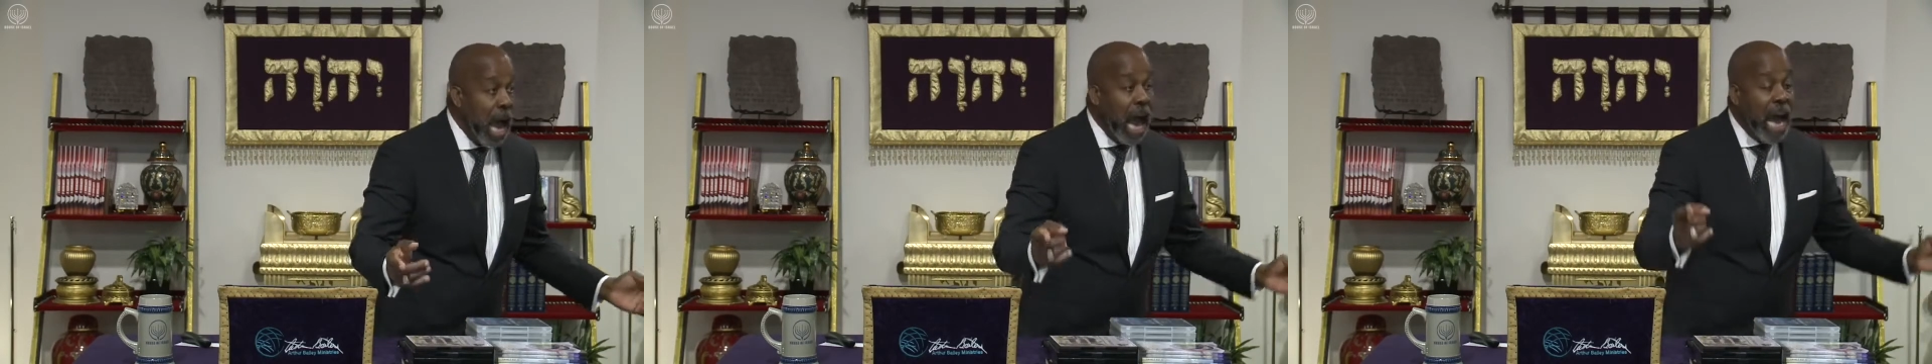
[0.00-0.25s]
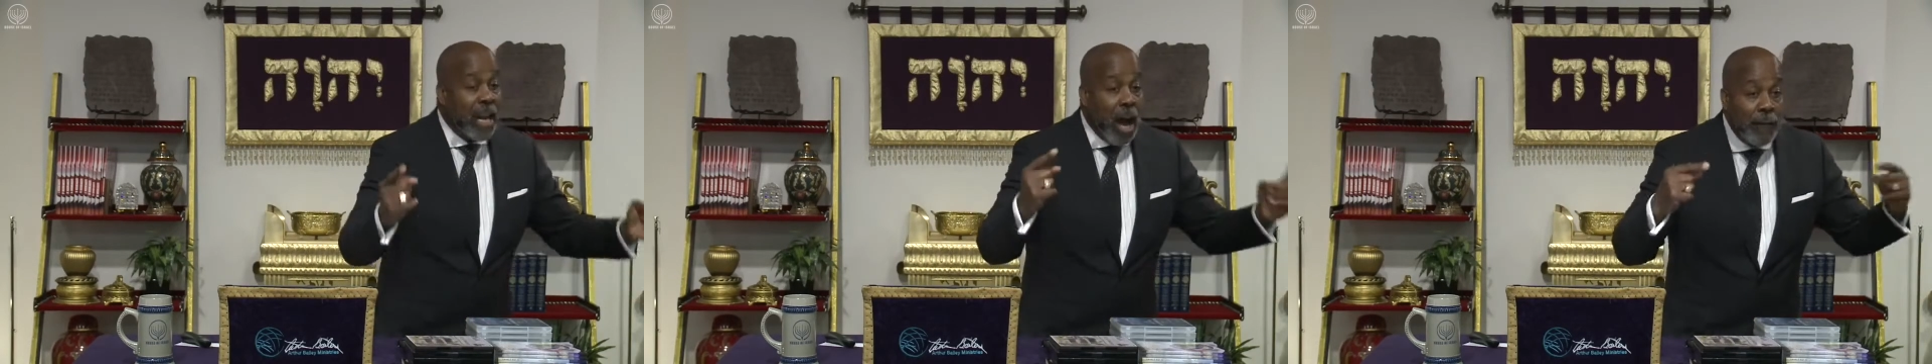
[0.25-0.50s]

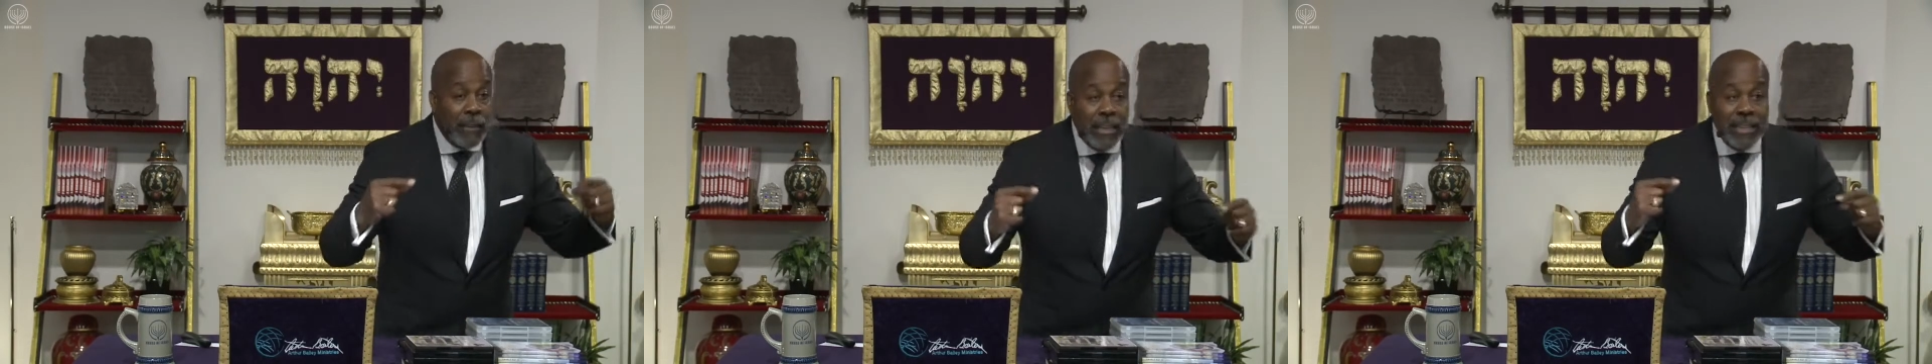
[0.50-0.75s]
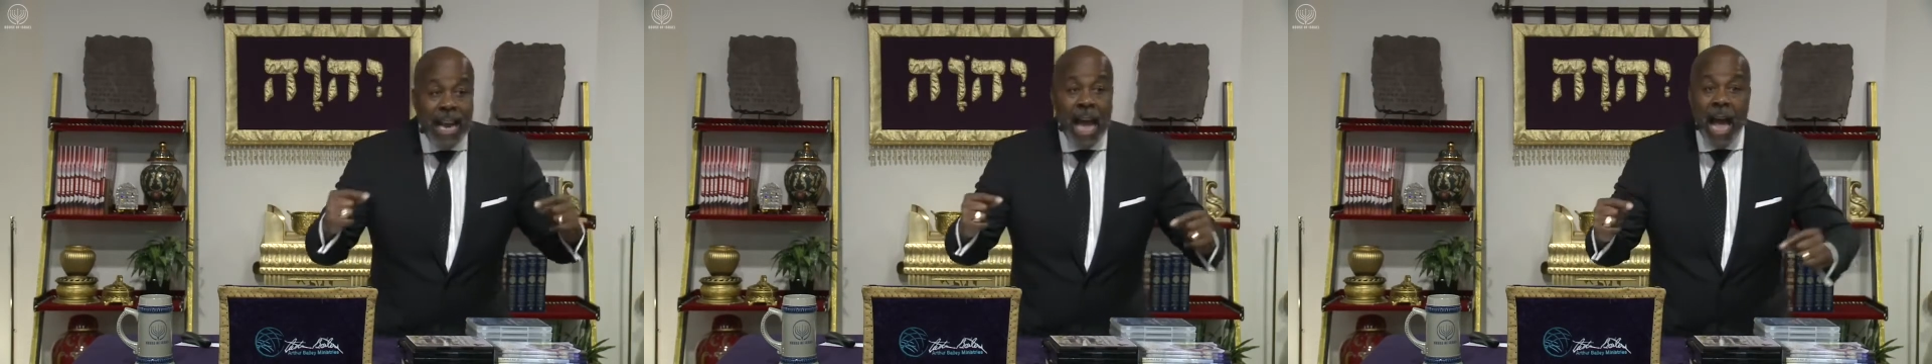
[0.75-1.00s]
And
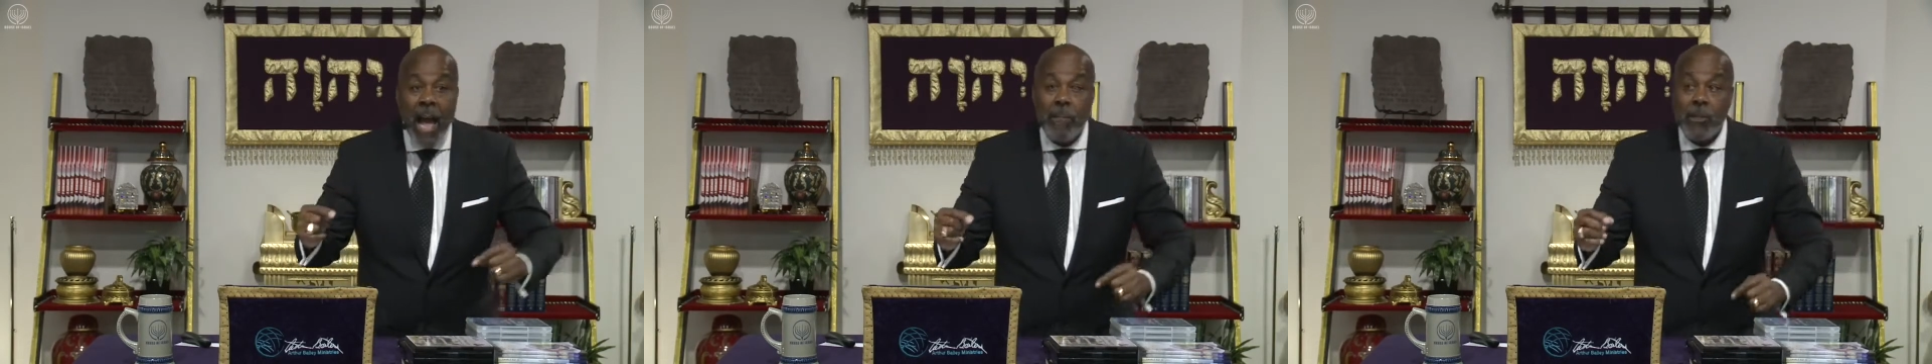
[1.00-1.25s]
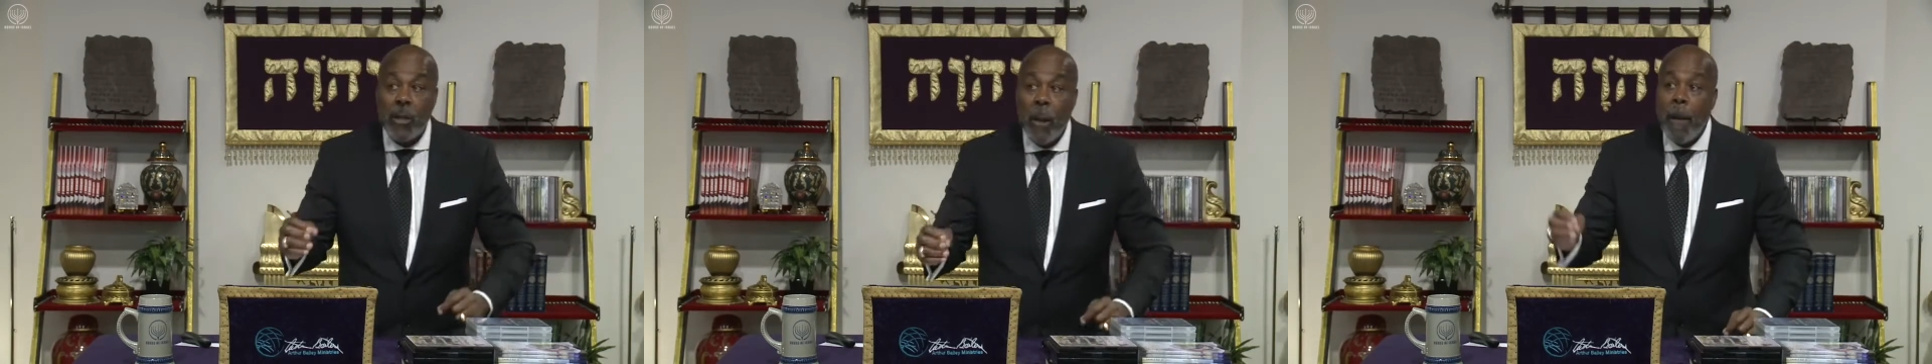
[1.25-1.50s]

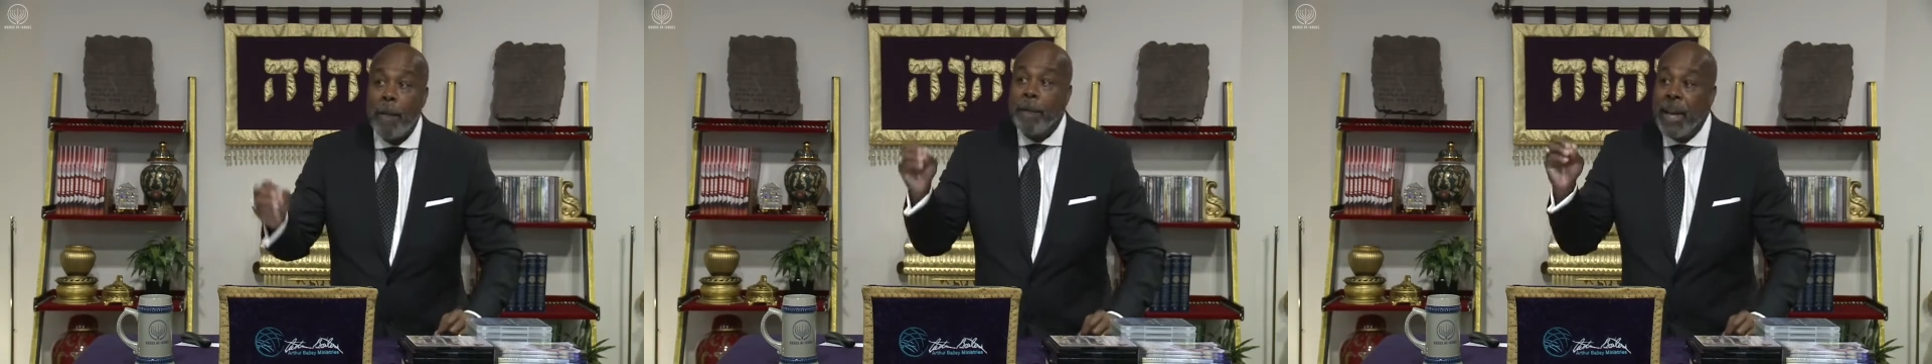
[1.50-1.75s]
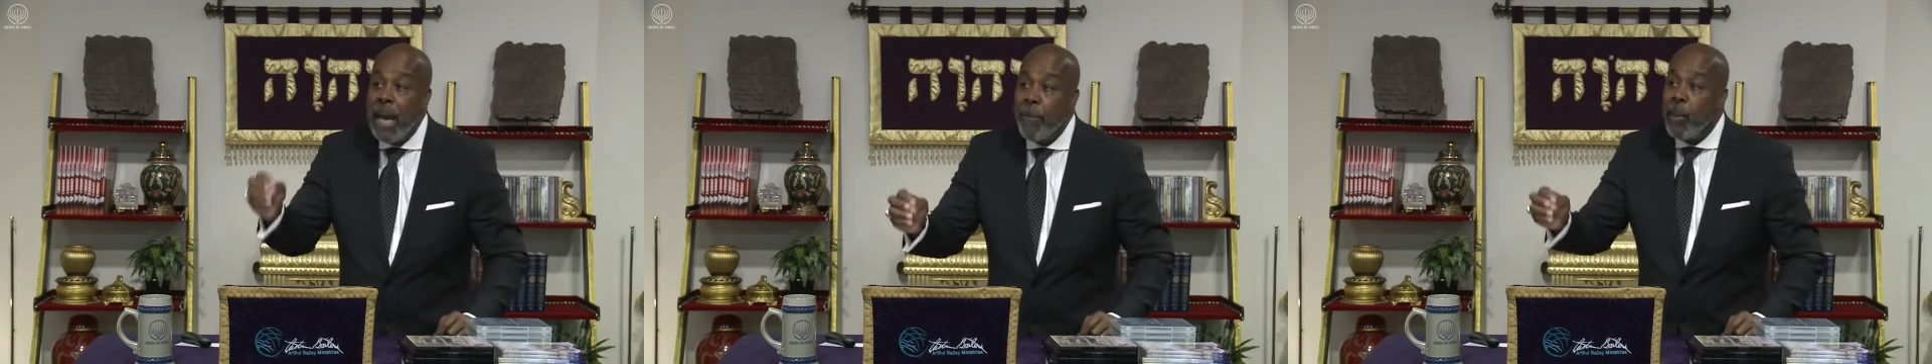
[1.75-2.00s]
oftentimes,
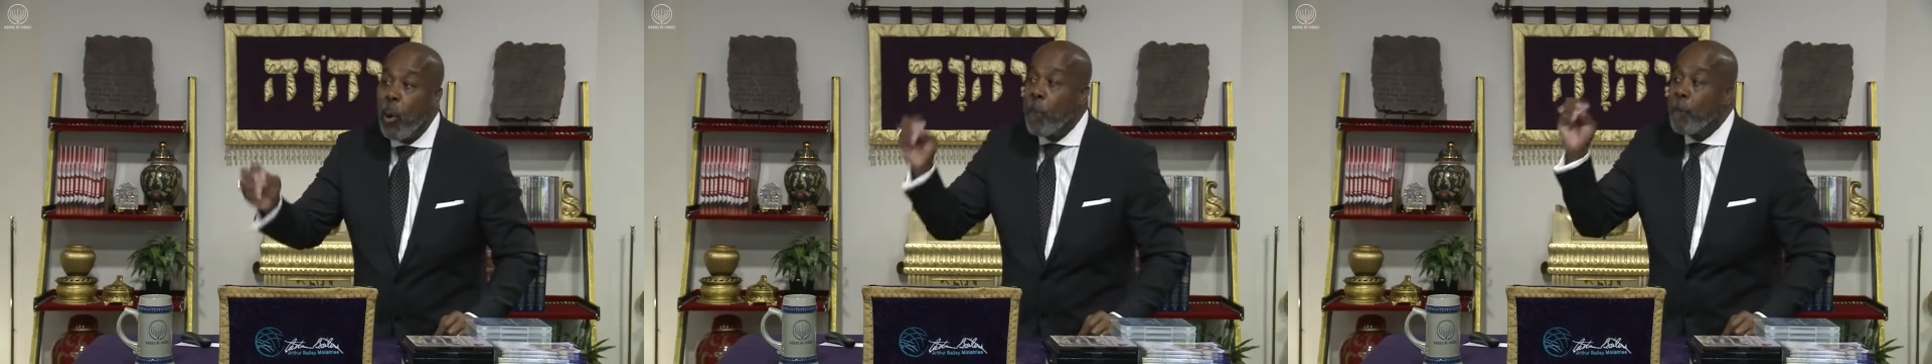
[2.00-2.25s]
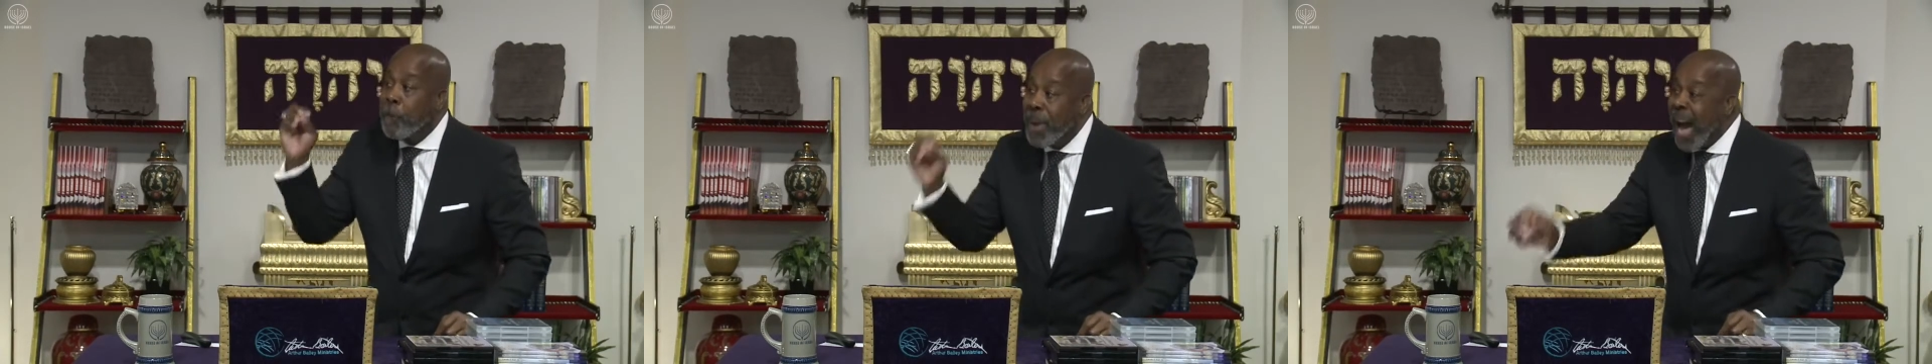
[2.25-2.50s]
people
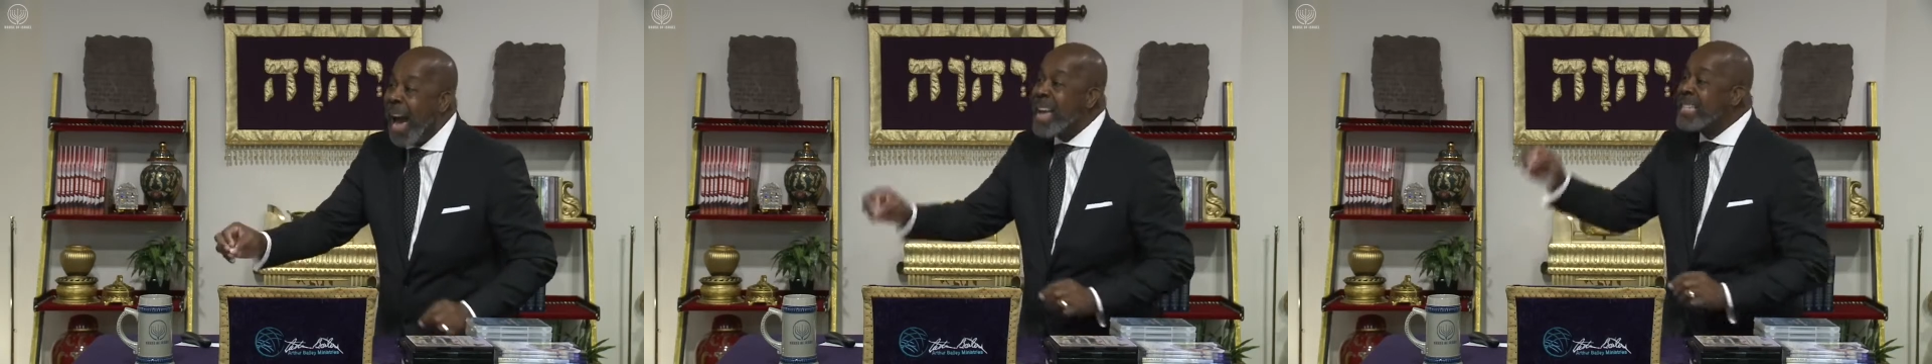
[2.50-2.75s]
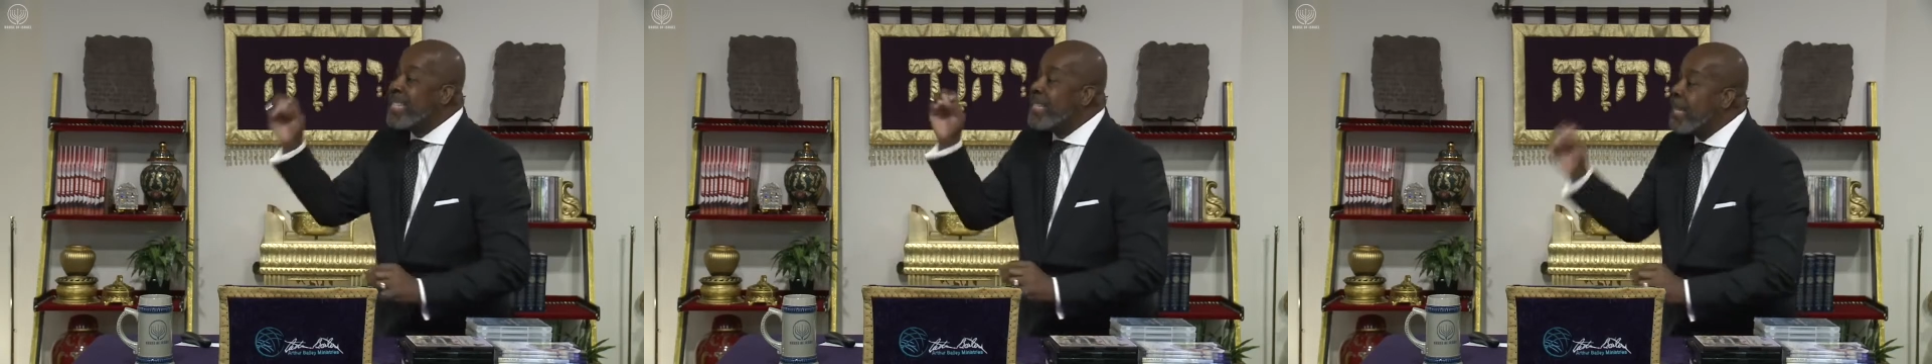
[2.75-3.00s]
buy
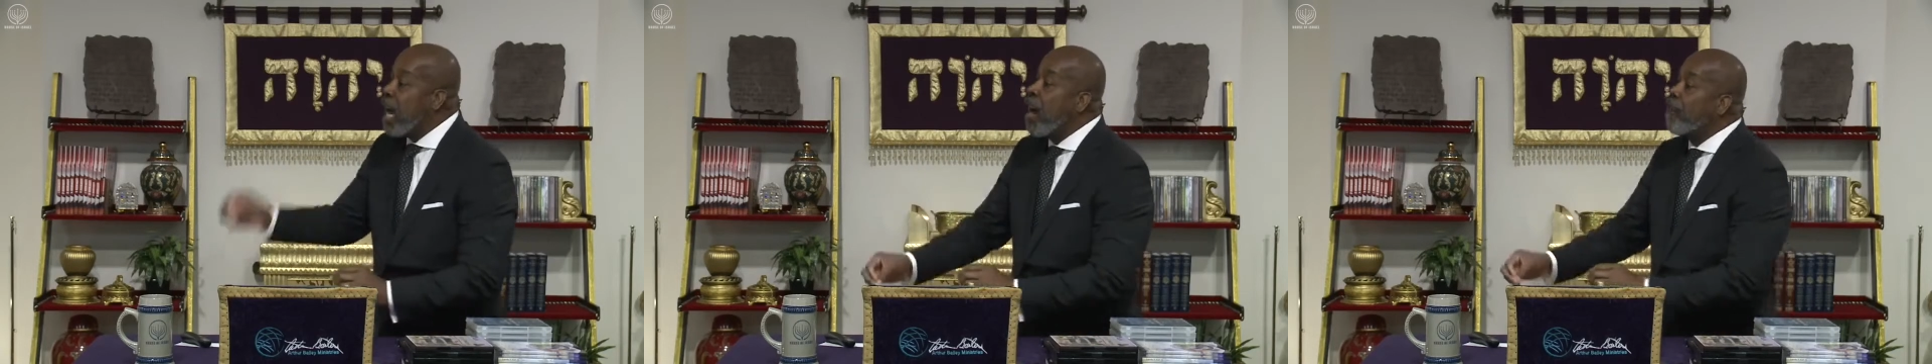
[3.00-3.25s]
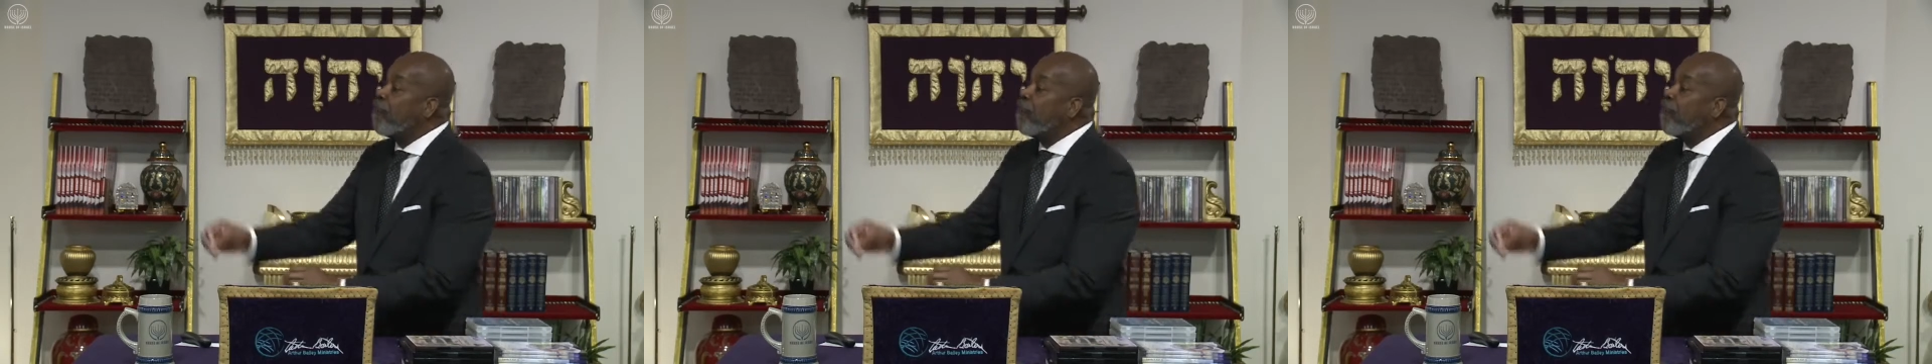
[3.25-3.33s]
stuff